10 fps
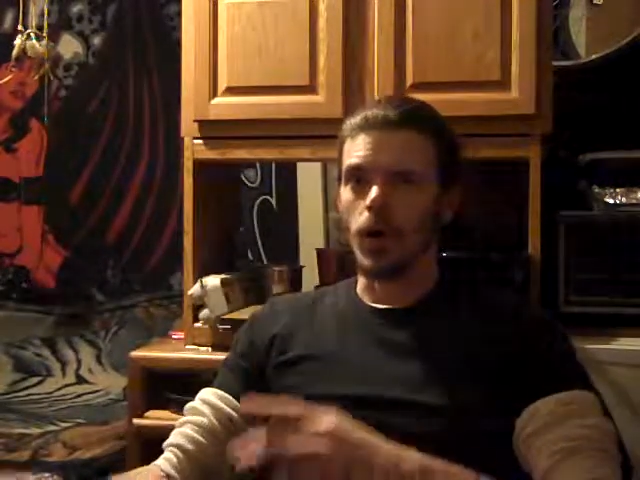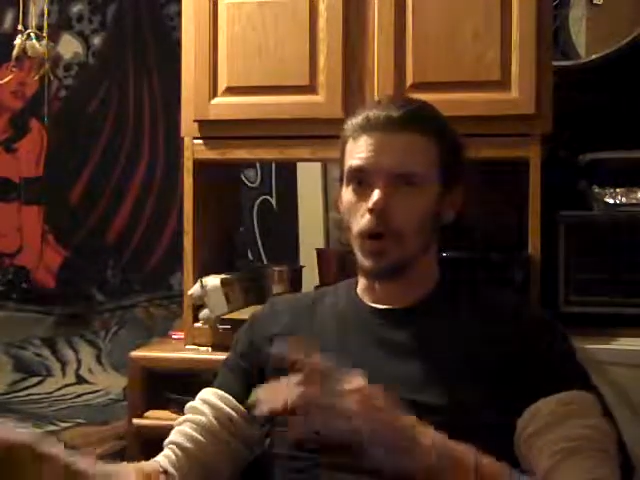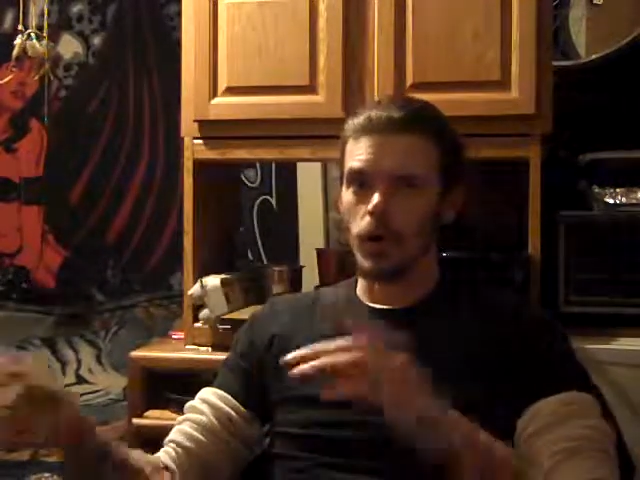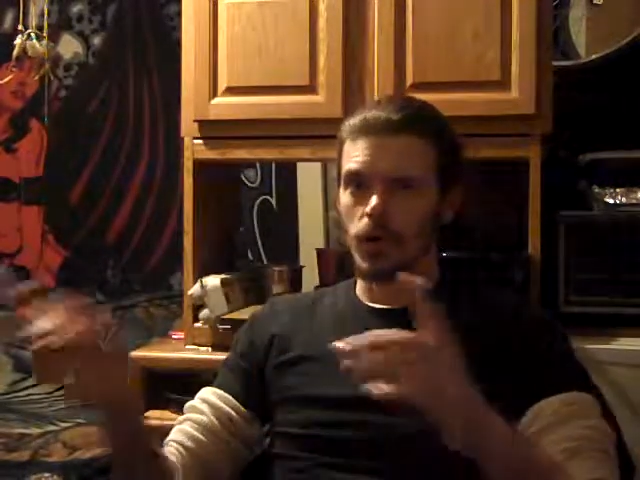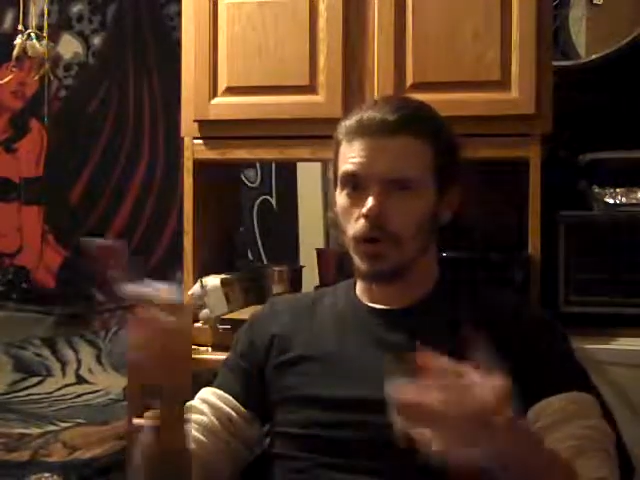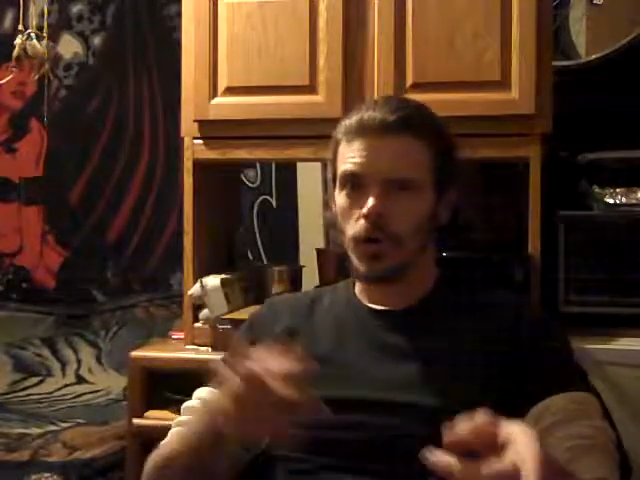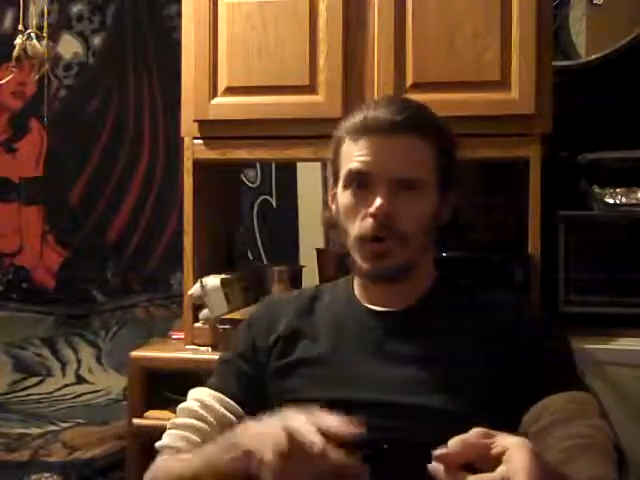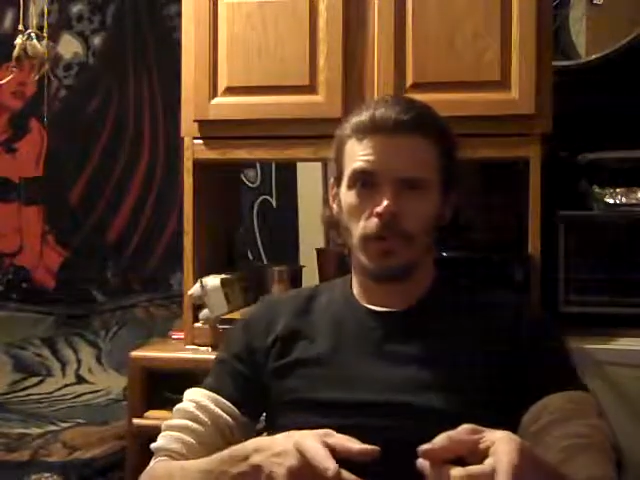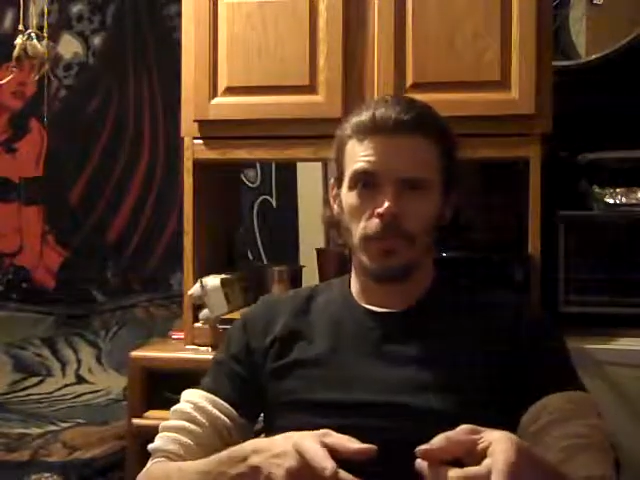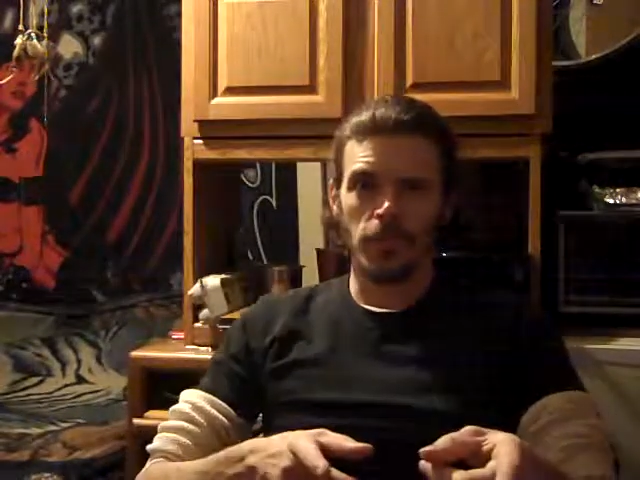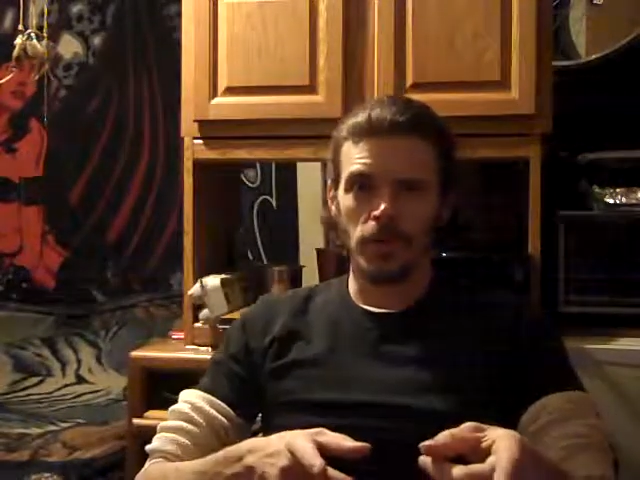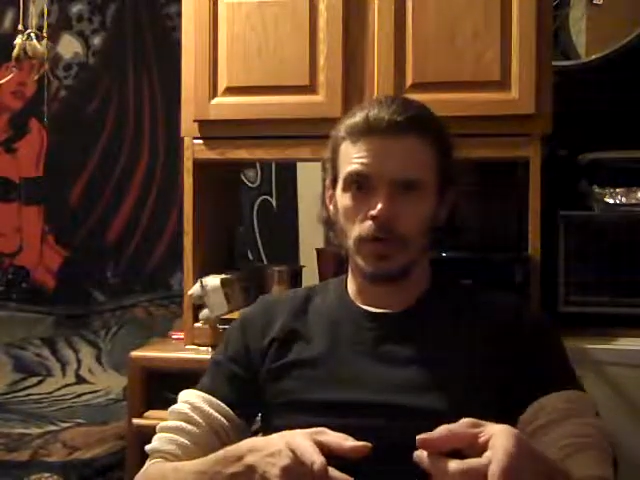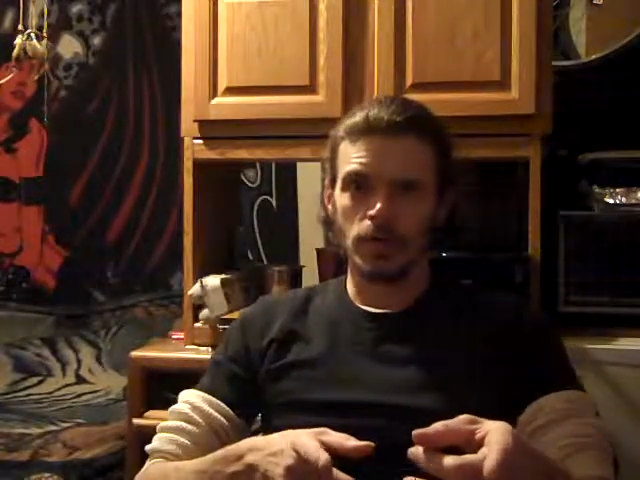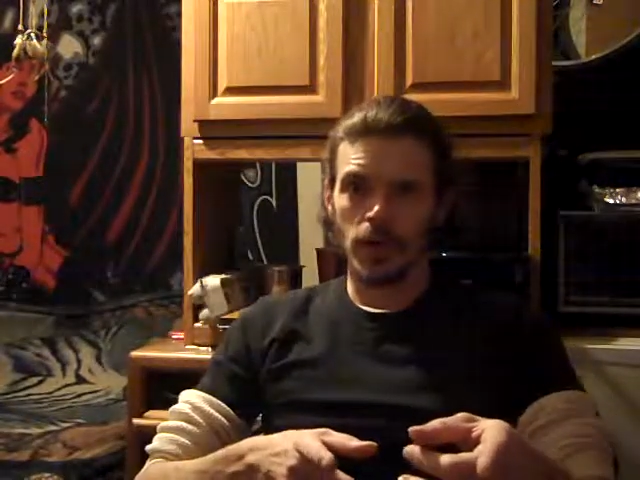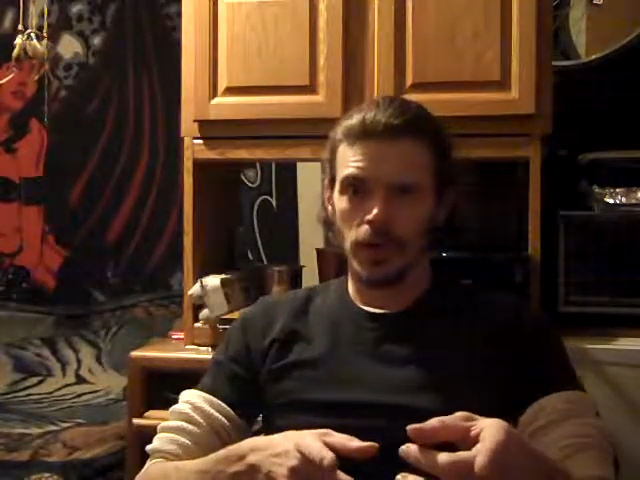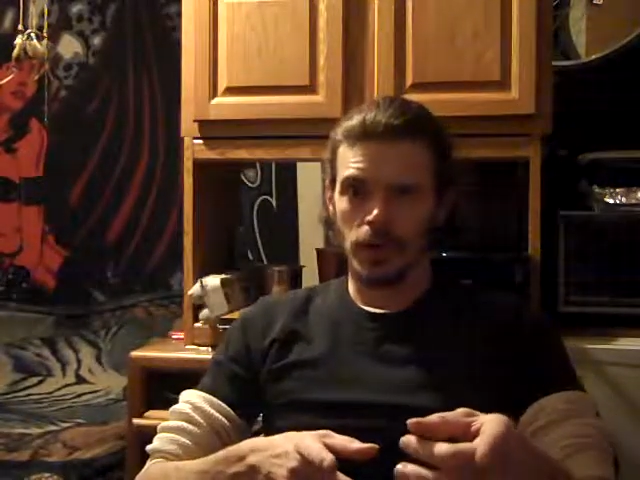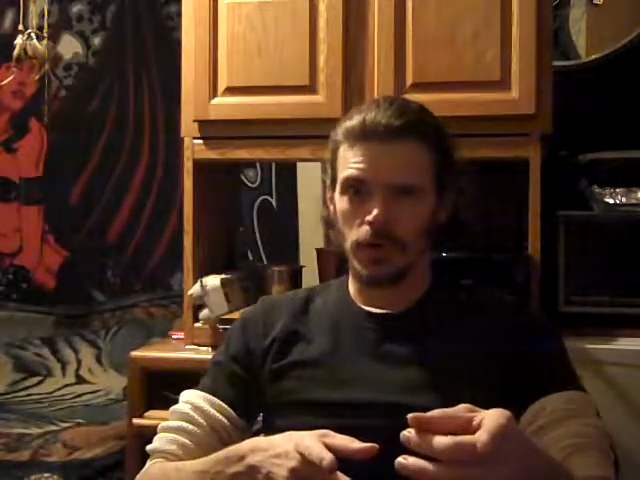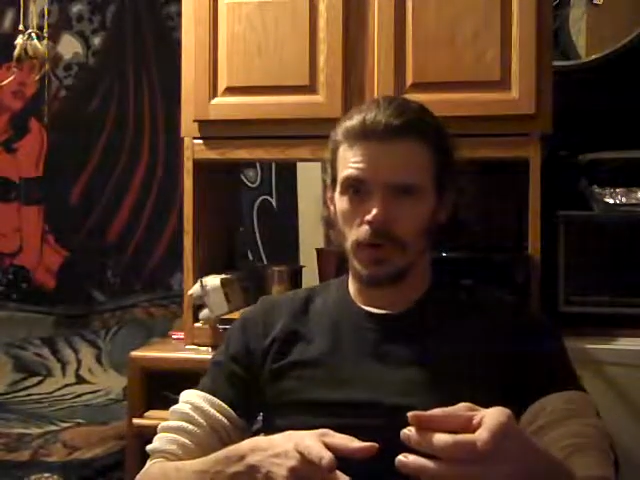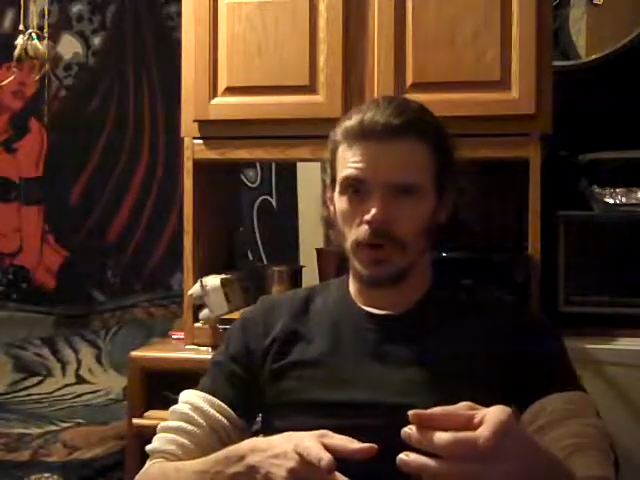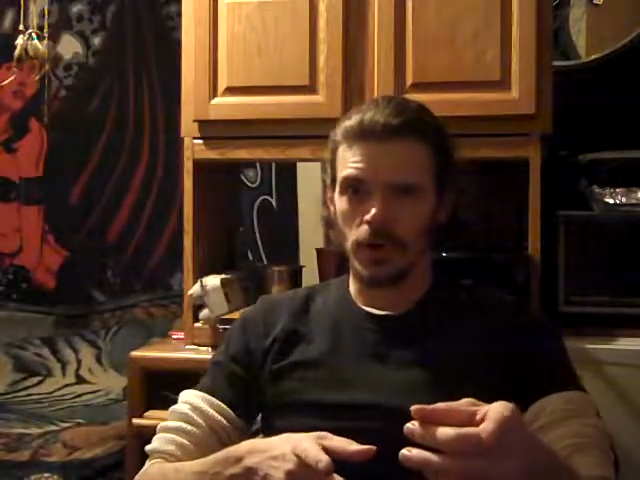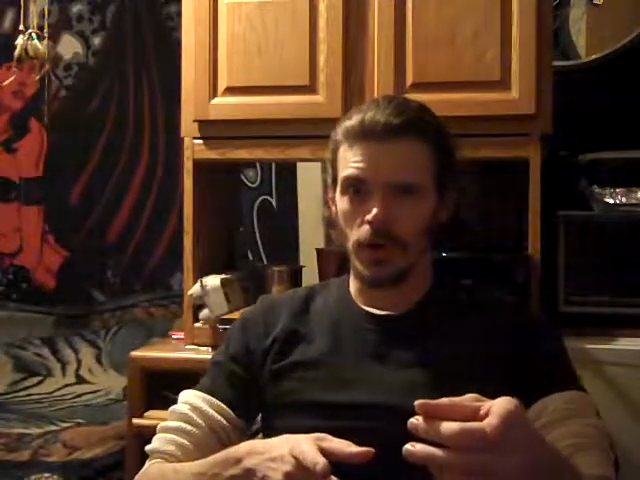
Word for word: all y'all feeling better,